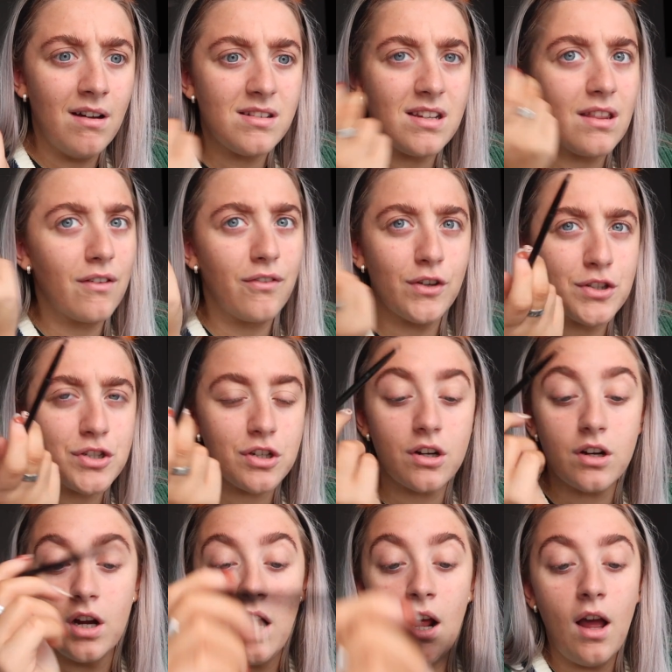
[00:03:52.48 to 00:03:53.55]
to the
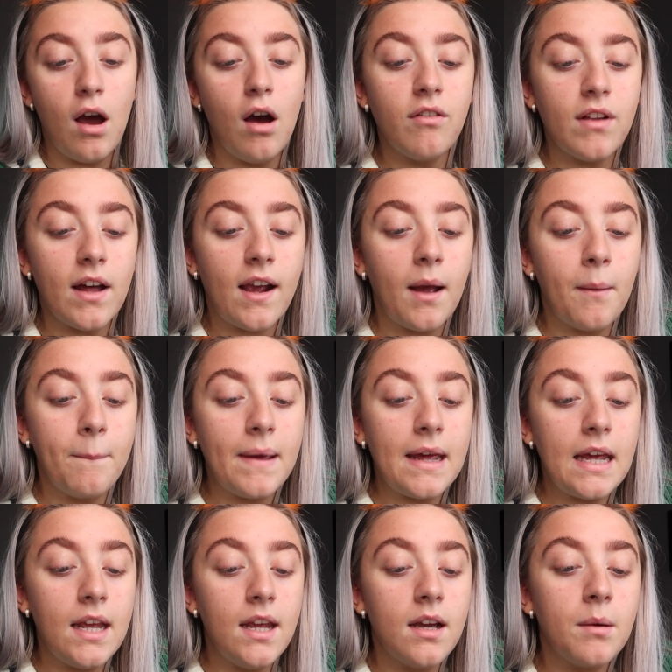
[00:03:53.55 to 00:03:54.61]
future of like
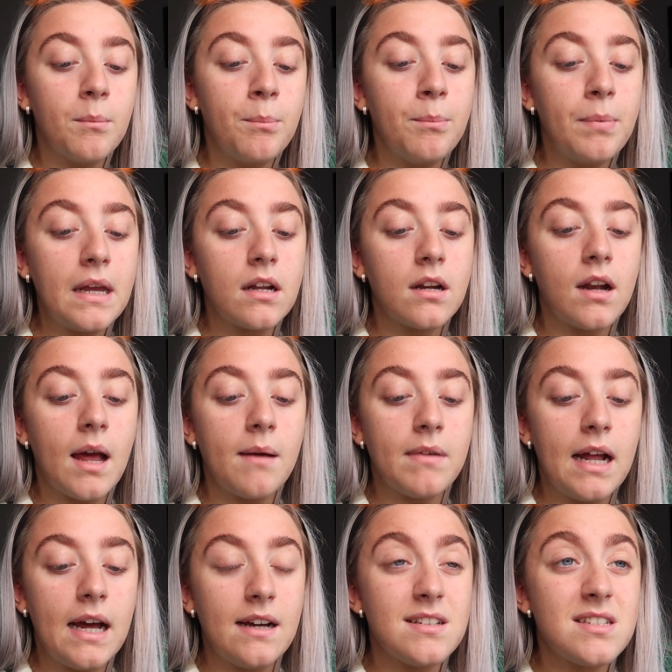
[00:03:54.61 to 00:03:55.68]
me being an
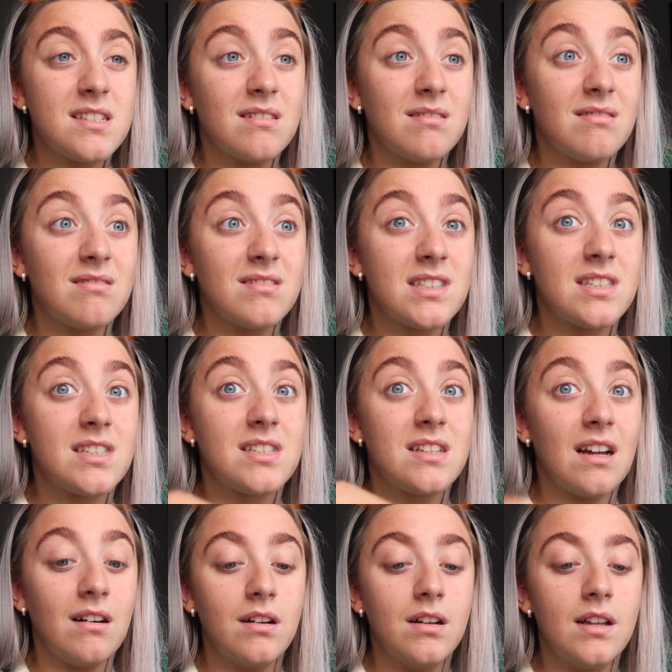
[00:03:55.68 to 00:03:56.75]
M&S
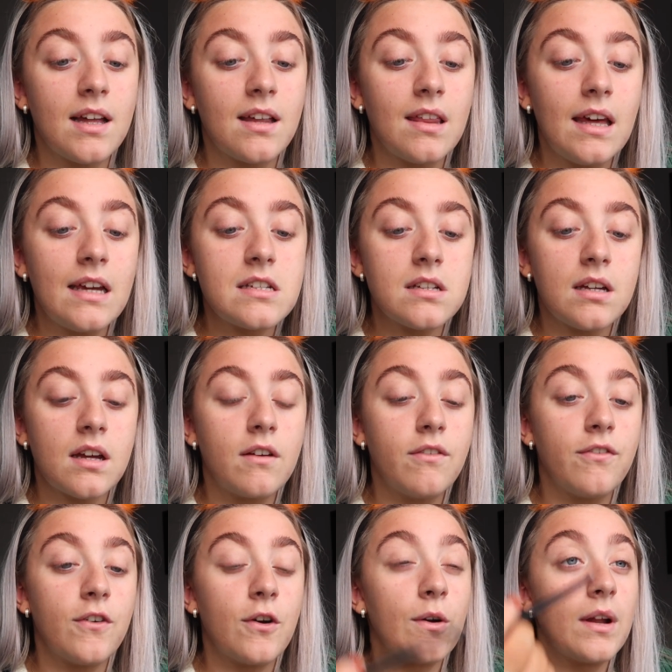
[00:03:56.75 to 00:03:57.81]
still at like the age of like
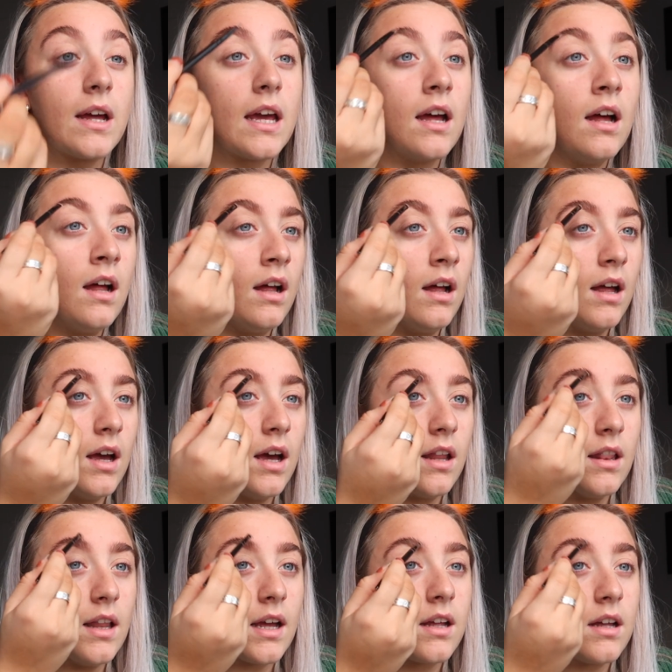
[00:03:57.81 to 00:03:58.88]
30
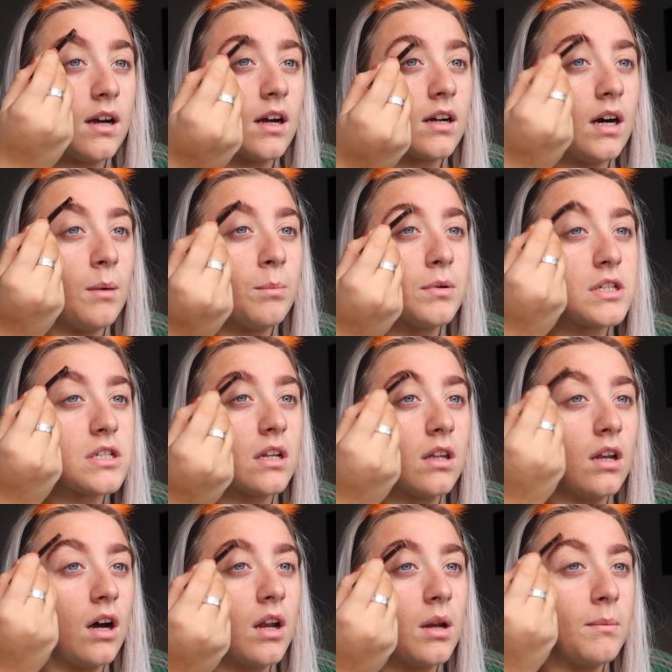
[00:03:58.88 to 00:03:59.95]
and like accomplishing
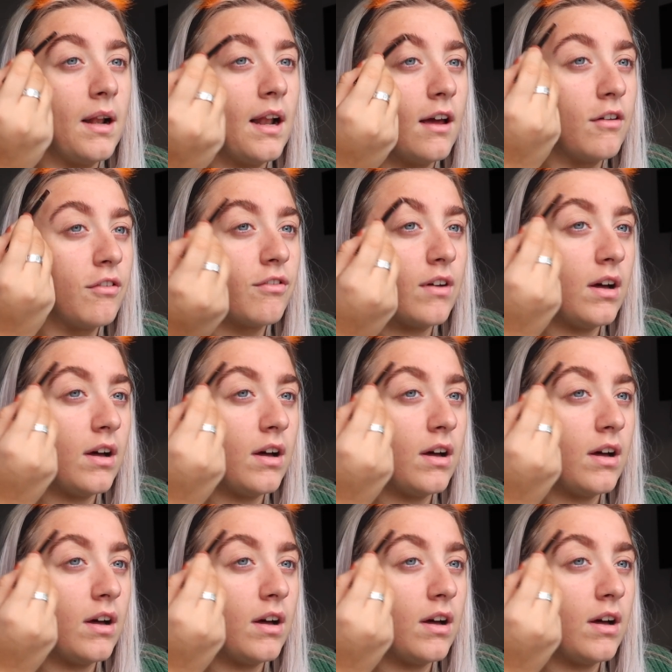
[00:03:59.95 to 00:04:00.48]
nothing in my life,